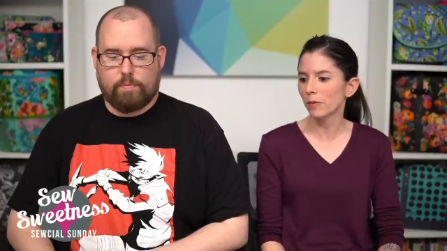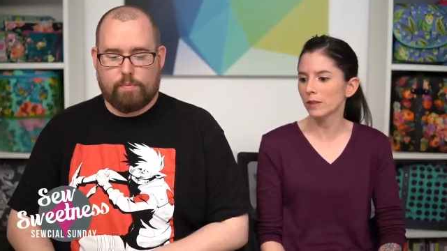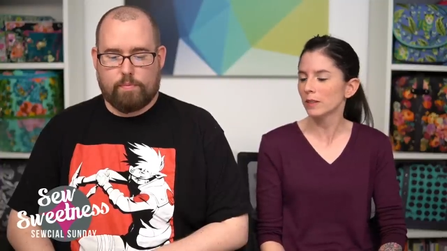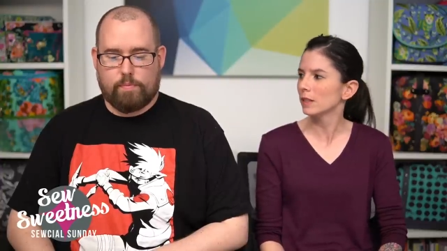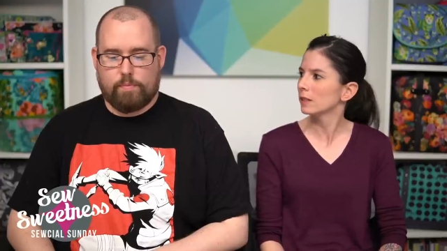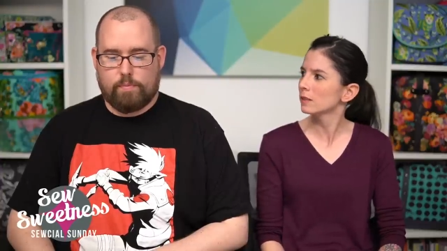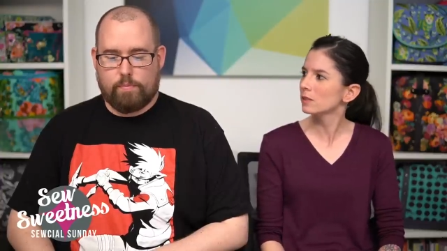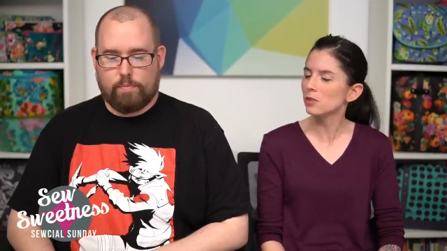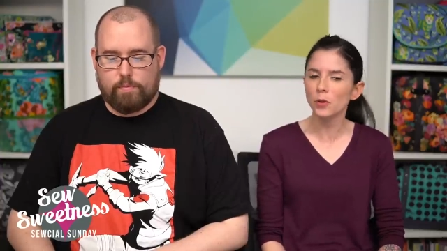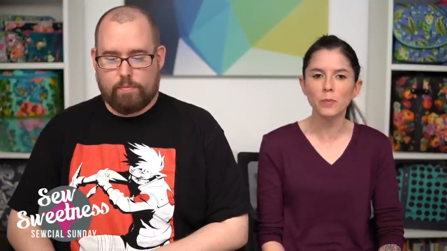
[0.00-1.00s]
Speaker 1: mainly
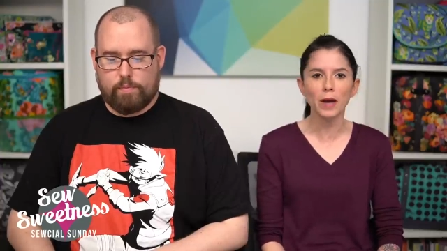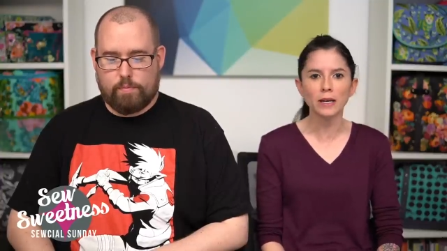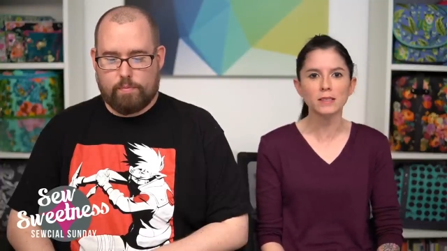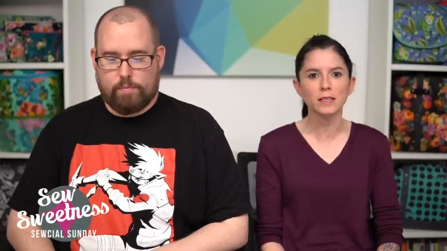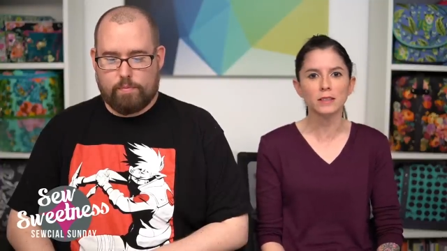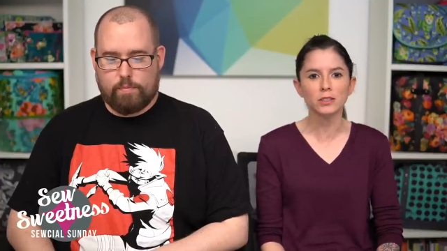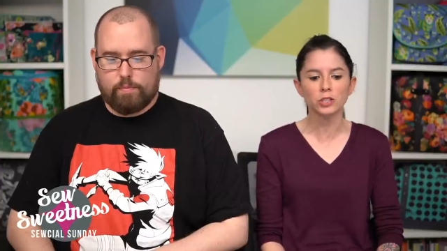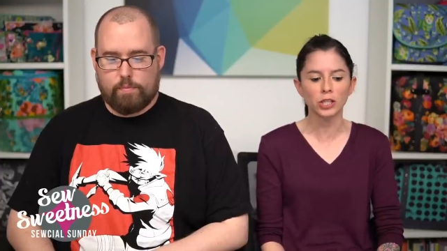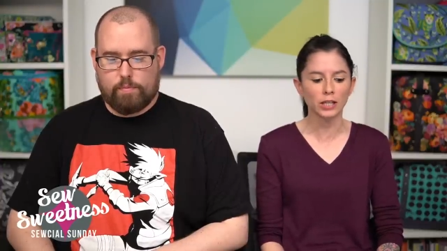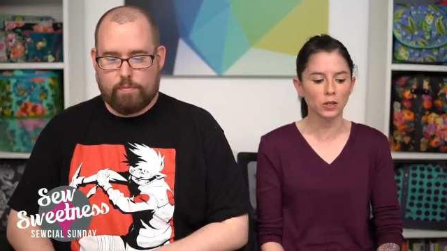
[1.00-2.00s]
sewing bags on
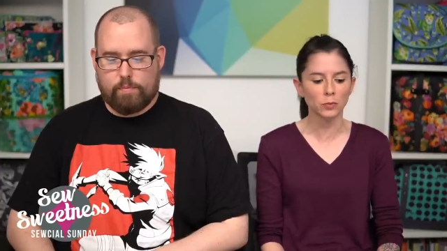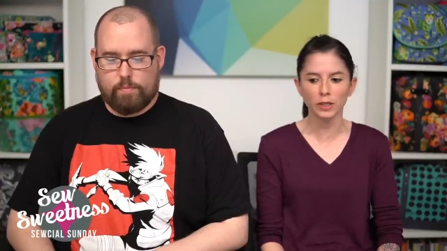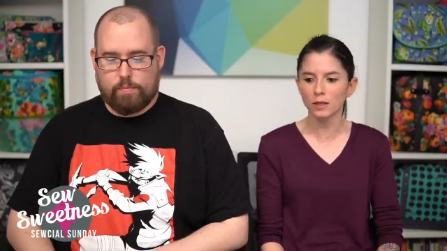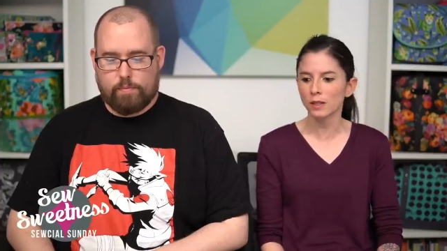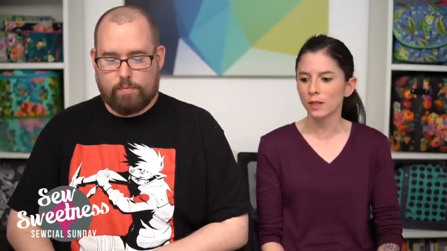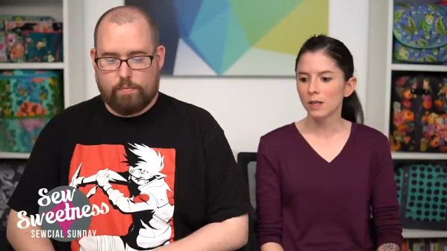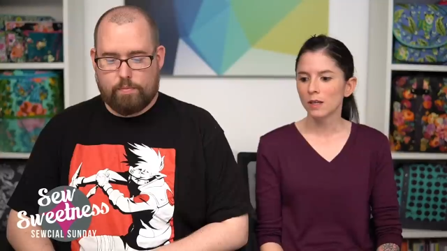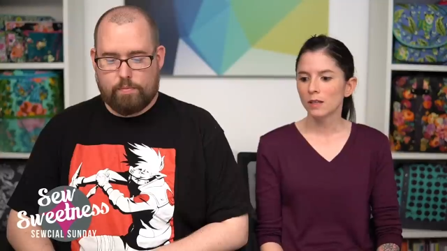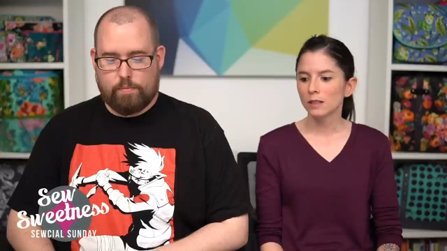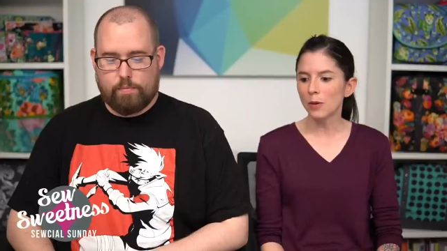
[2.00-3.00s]
this channel, but
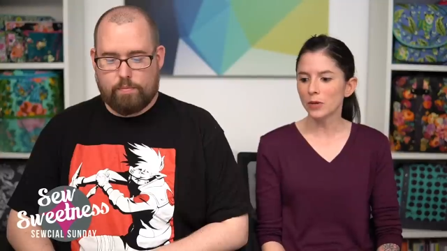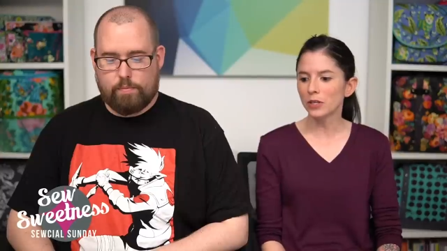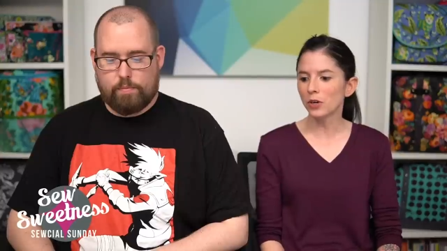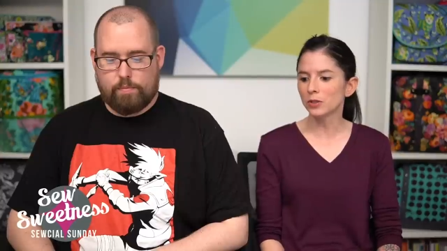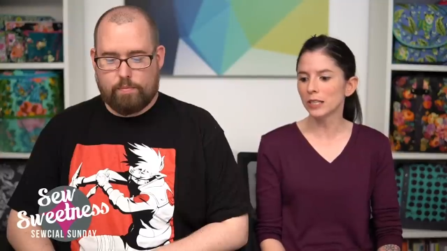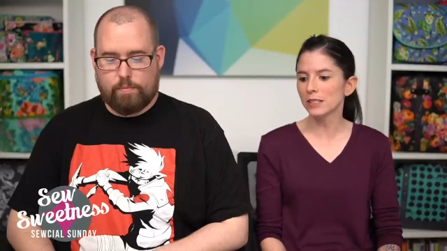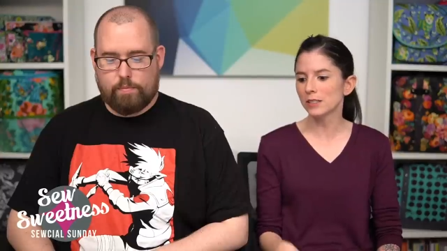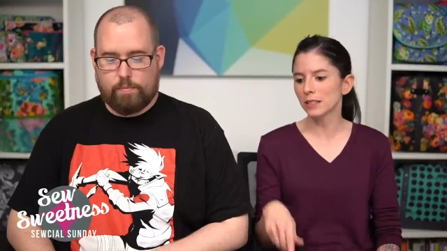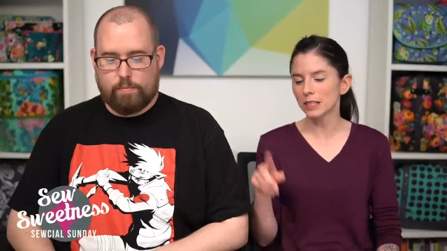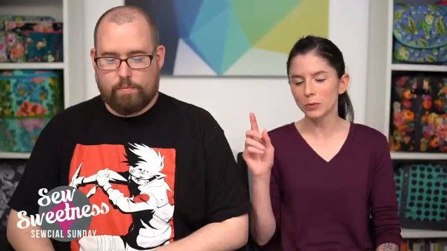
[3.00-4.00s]
let me know.
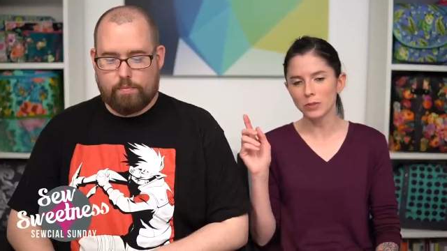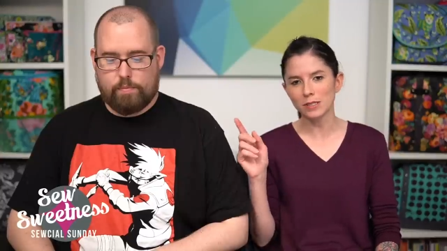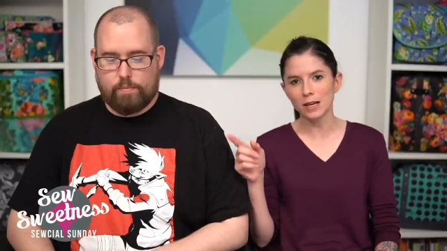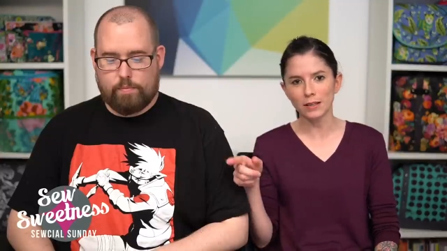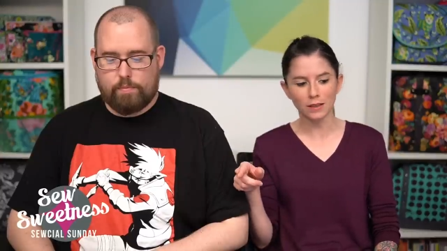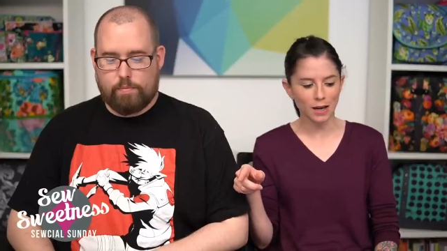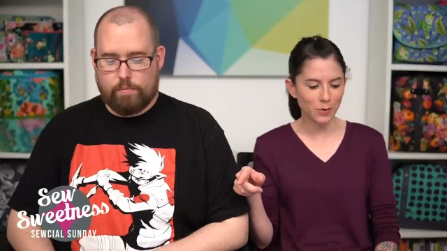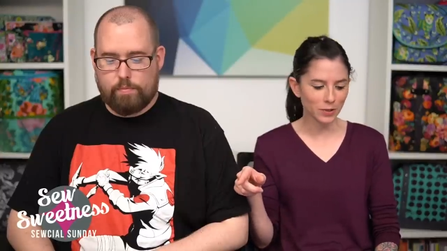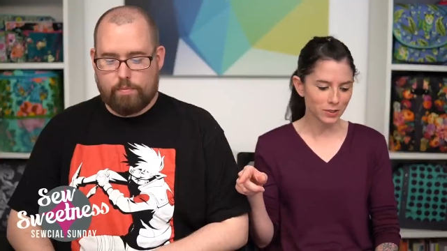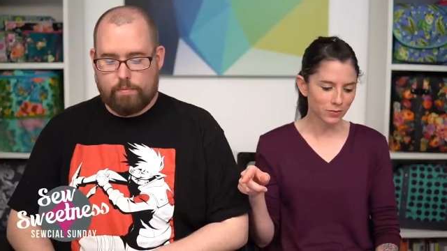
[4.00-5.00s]
Danny's going to keep his eye on the
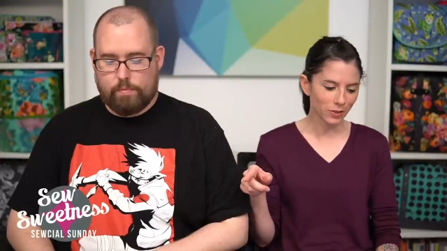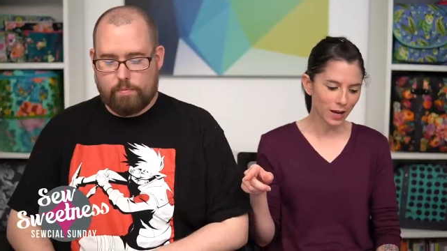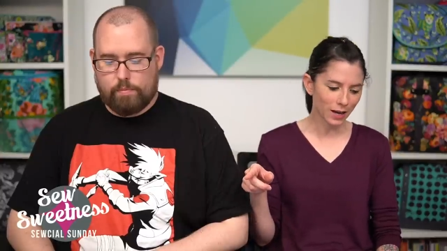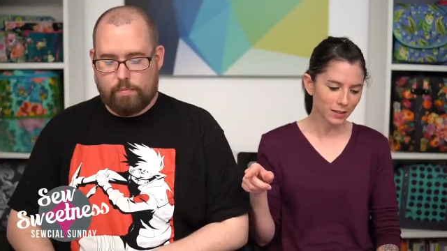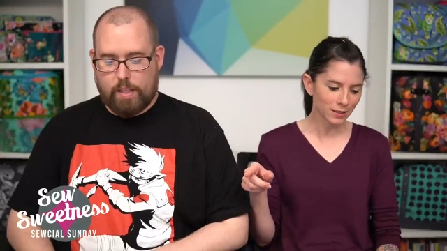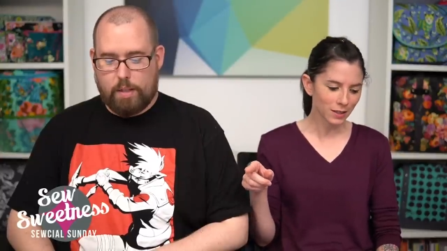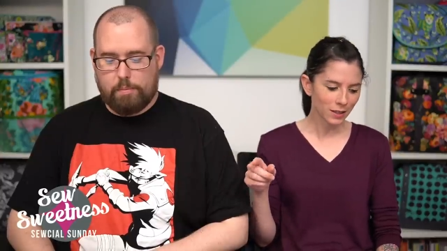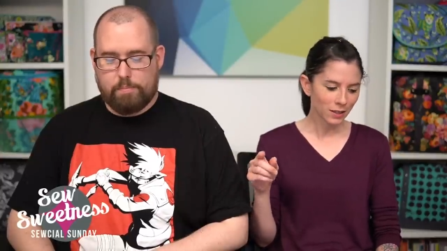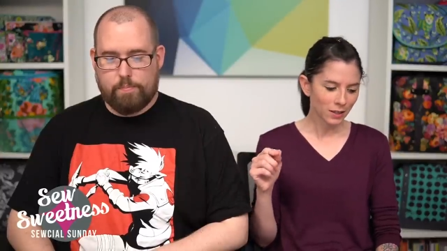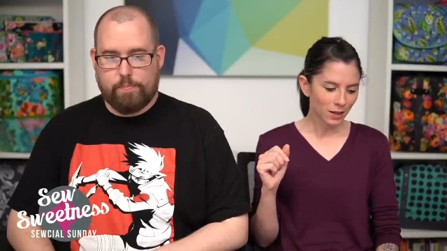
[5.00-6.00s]
comments for that.
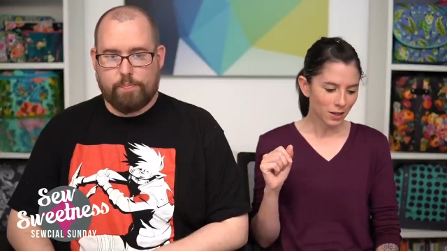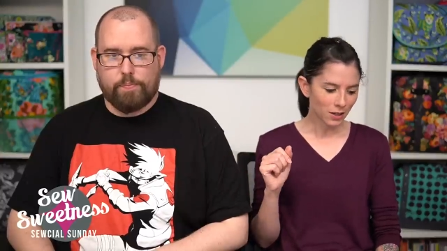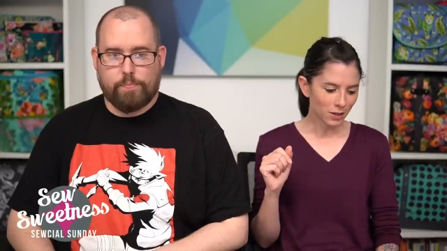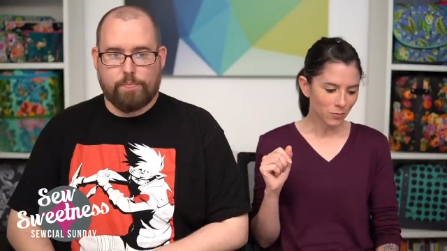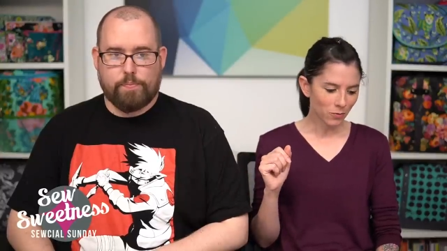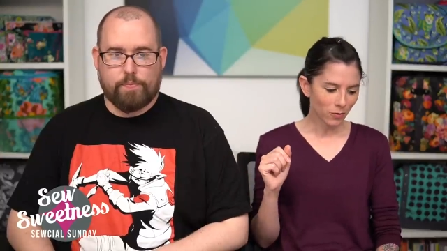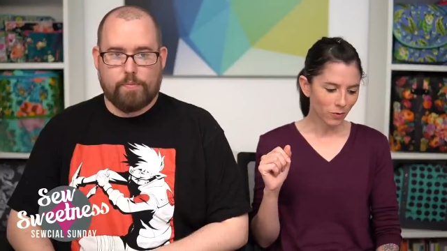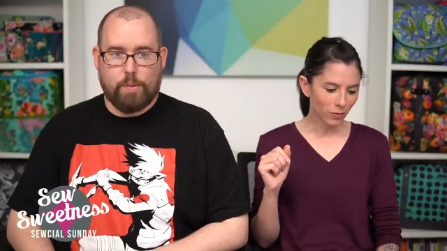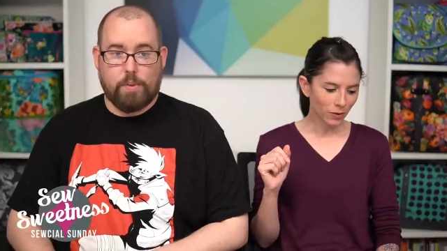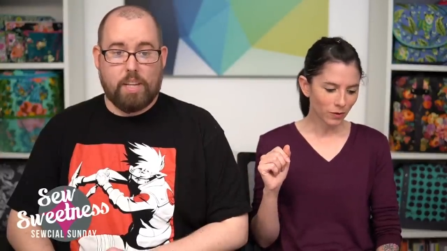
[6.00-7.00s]
Speaker 2: Yep.
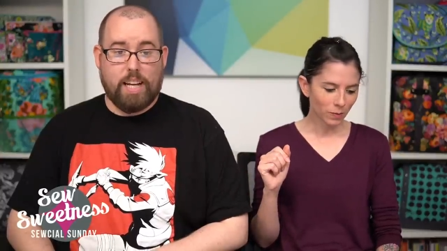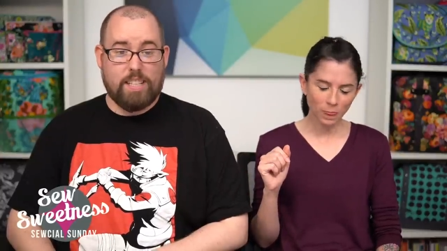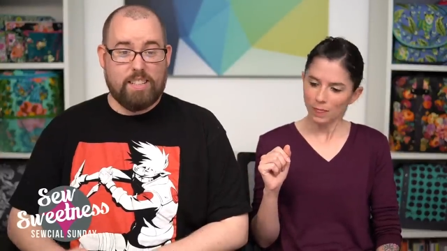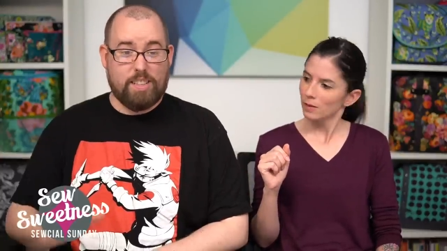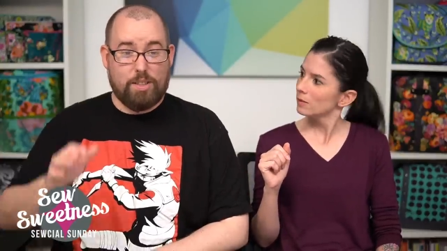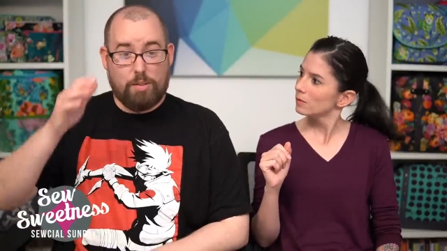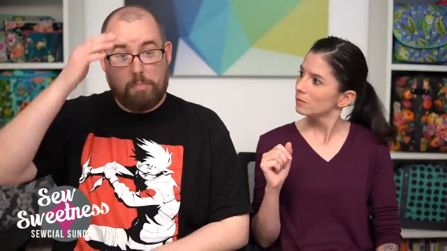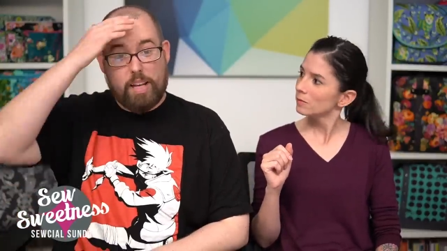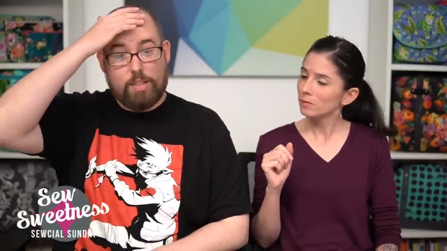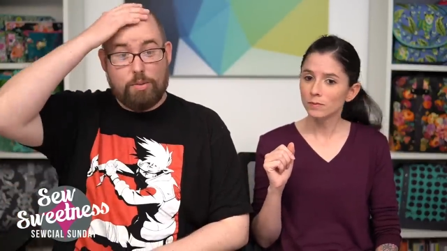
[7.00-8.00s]
Speaker 1: One
Speaker 2: thing I see too,
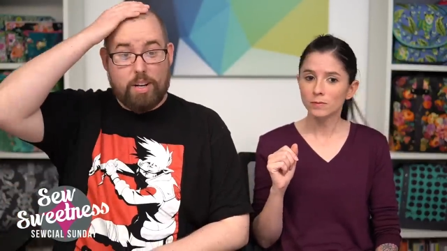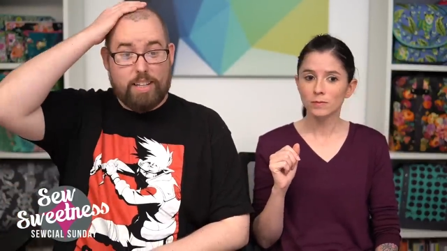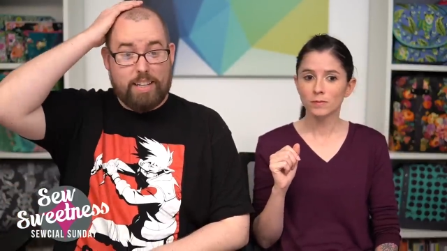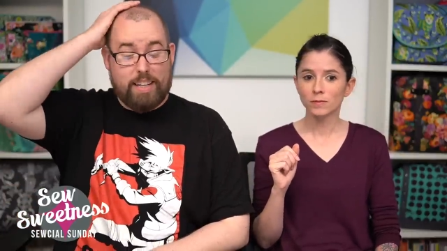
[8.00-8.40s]
man, do I need